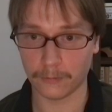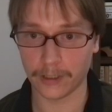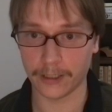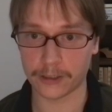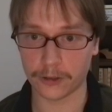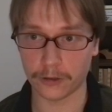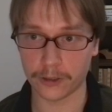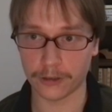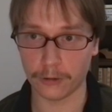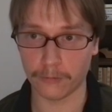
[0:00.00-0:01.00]
White is
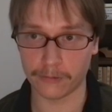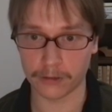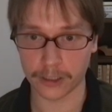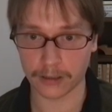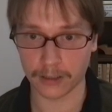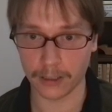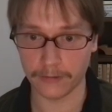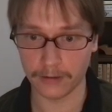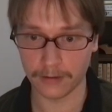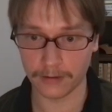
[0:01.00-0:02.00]
Chochikun, white will just live.